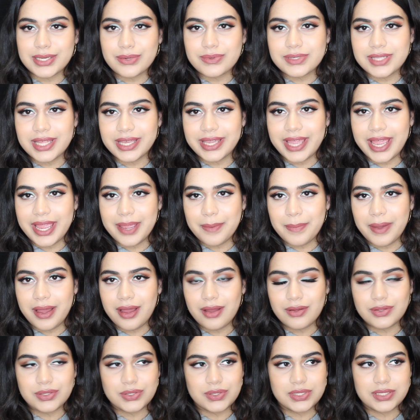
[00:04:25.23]
It was like
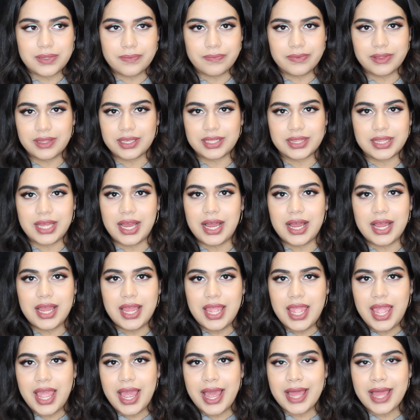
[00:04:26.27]
£8 or something like that,